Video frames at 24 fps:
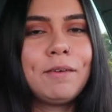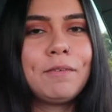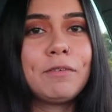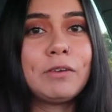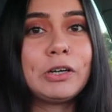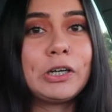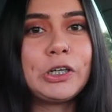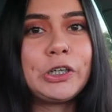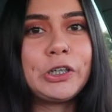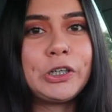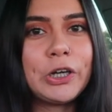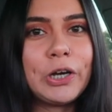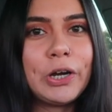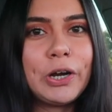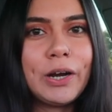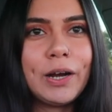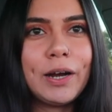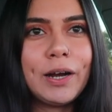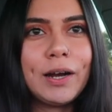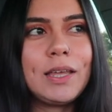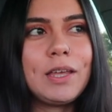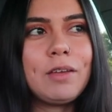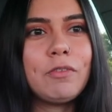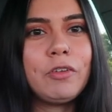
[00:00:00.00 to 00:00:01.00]
For
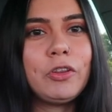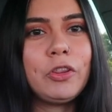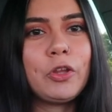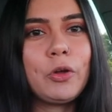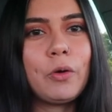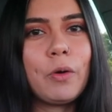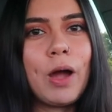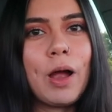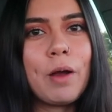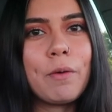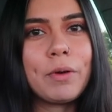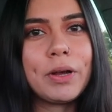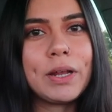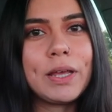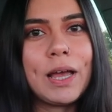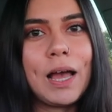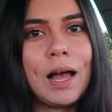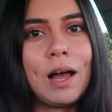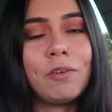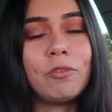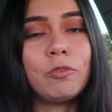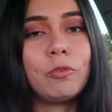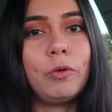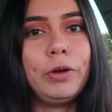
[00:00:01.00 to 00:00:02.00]
sure, even though I already
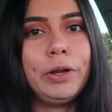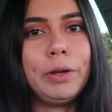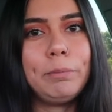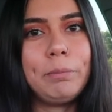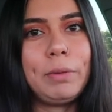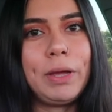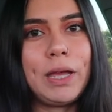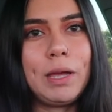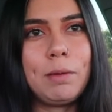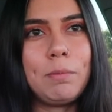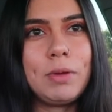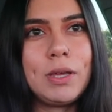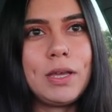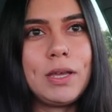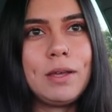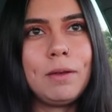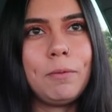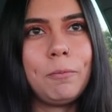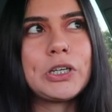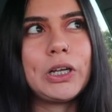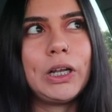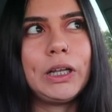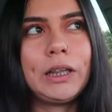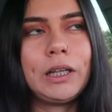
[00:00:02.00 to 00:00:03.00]
have one
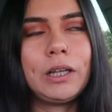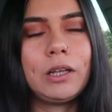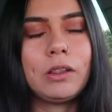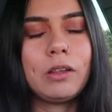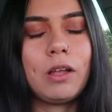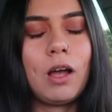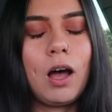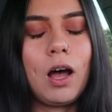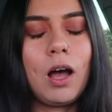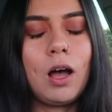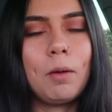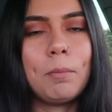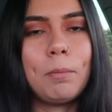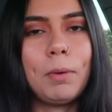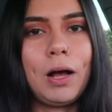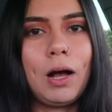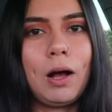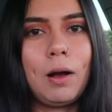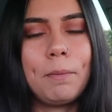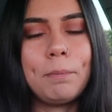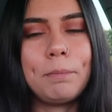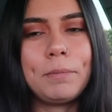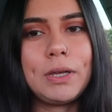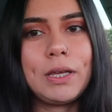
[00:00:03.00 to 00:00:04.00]
baby, just the thought
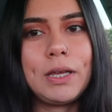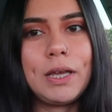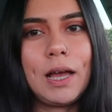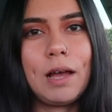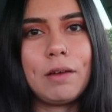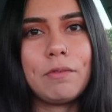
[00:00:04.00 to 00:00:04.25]
about me